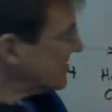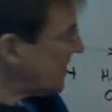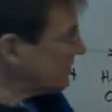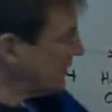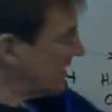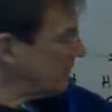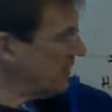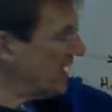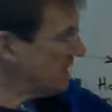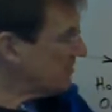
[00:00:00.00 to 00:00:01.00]
Chapter 8
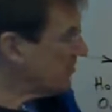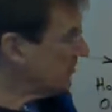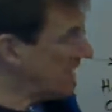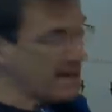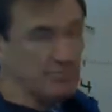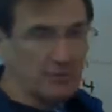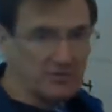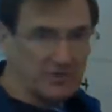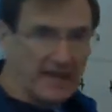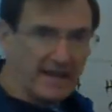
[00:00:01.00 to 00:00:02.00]
we had 2
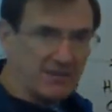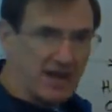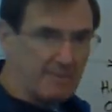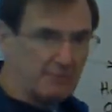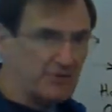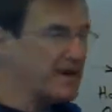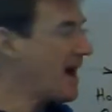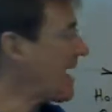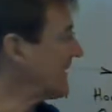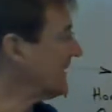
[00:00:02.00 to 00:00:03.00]
samples, and in chapter
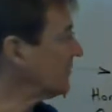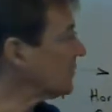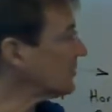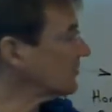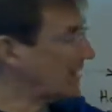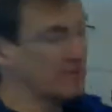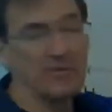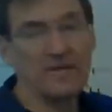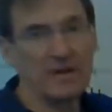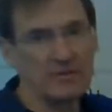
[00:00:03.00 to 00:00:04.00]
9 it looks like
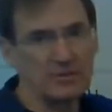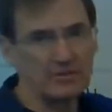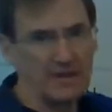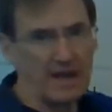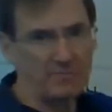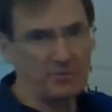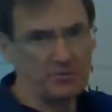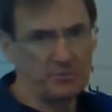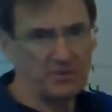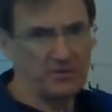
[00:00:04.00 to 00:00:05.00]
we've got 2
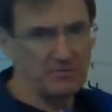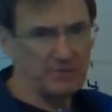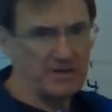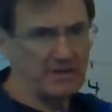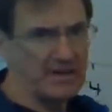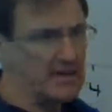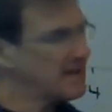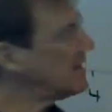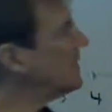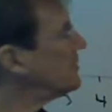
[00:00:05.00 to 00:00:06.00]
samples, but they're
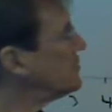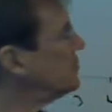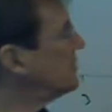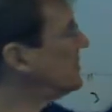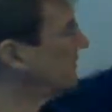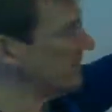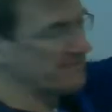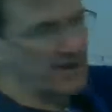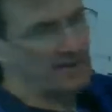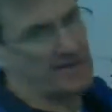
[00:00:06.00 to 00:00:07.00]
really 2
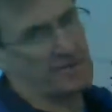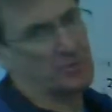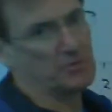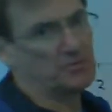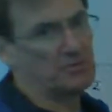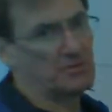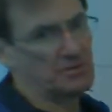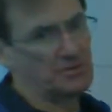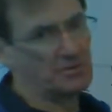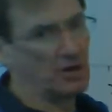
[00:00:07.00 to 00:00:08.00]
different variables.
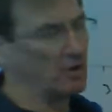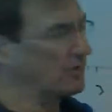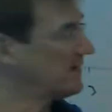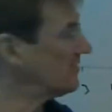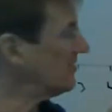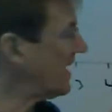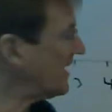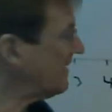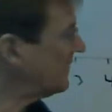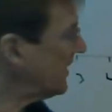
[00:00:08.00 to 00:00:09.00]
So instead
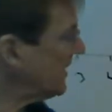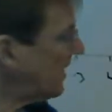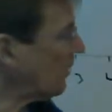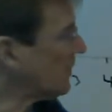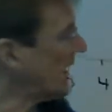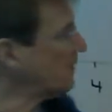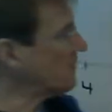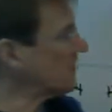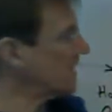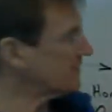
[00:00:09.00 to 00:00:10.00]
of, okay,
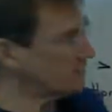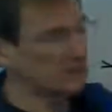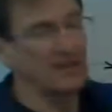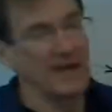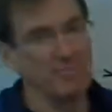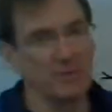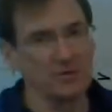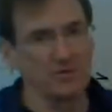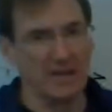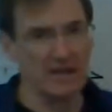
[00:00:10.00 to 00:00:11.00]
we've got 2
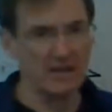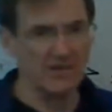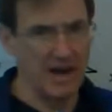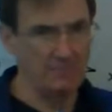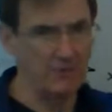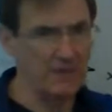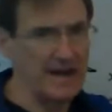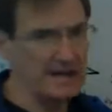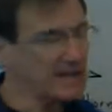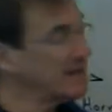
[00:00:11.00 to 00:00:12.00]
samples like in chapter
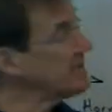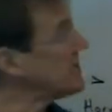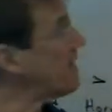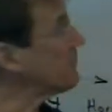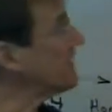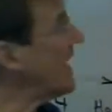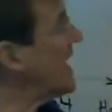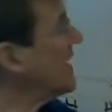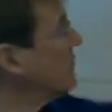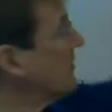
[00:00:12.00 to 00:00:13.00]
8, chapter
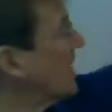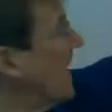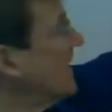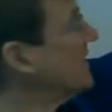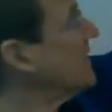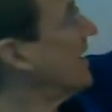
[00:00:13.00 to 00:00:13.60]
9, we've got